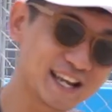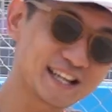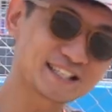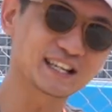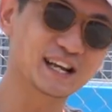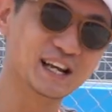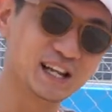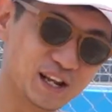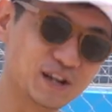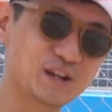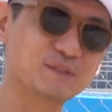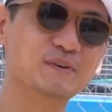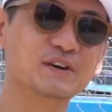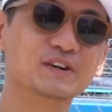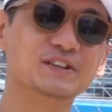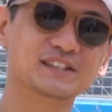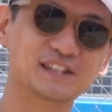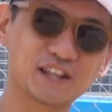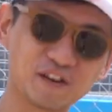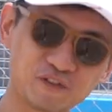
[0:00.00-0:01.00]
is a little
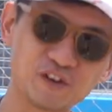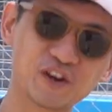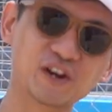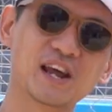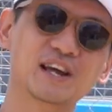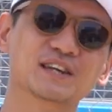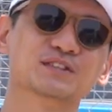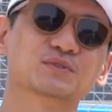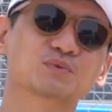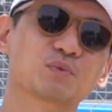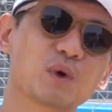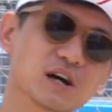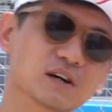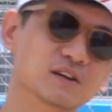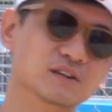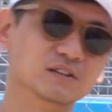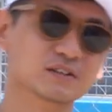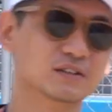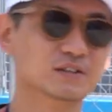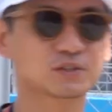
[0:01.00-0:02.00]
bit different as
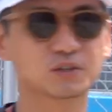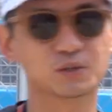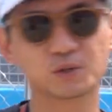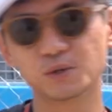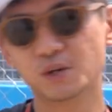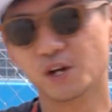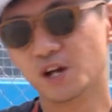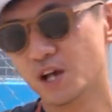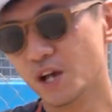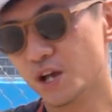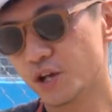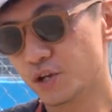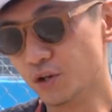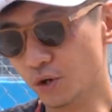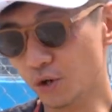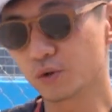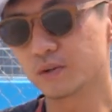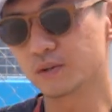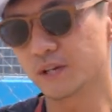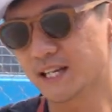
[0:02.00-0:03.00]
well. So, you
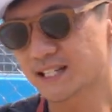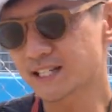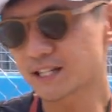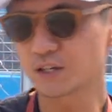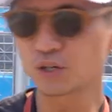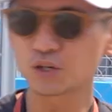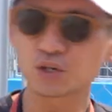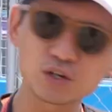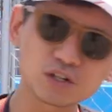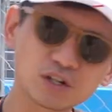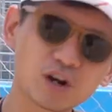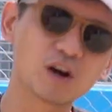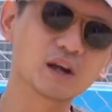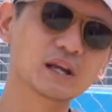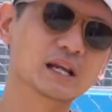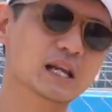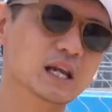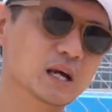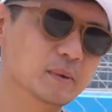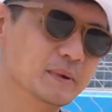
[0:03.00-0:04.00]
know, it's you could call
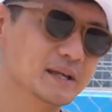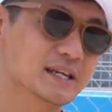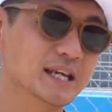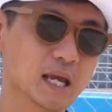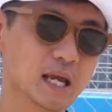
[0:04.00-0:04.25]
it a little bit